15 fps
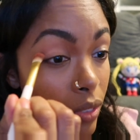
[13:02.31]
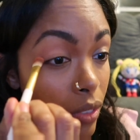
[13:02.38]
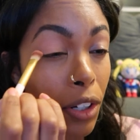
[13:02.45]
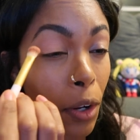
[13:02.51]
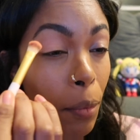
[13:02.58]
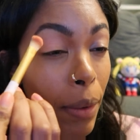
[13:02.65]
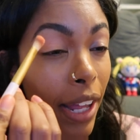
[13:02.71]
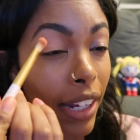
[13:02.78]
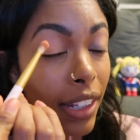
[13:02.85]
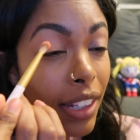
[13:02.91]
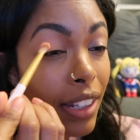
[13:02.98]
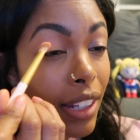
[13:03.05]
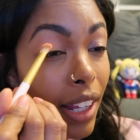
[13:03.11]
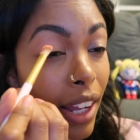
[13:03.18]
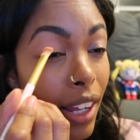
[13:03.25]
You know, back in
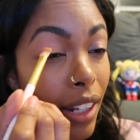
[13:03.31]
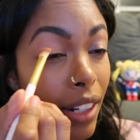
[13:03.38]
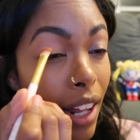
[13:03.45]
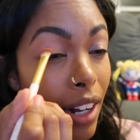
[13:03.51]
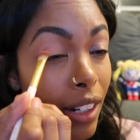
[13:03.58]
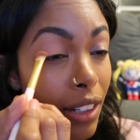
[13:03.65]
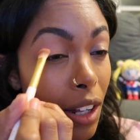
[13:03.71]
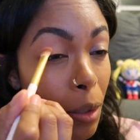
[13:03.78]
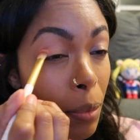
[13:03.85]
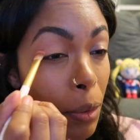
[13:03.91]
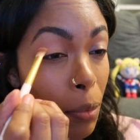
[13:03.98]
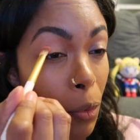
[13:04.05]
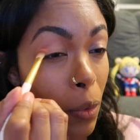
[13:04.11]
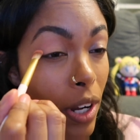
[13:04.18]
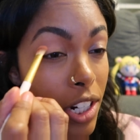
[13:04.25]
the day, not a lot of
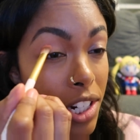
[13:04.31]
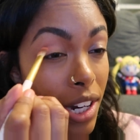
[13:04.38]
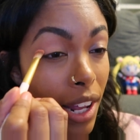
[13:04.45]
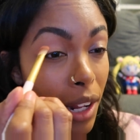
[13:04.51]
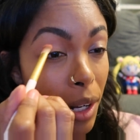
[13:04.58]
people watched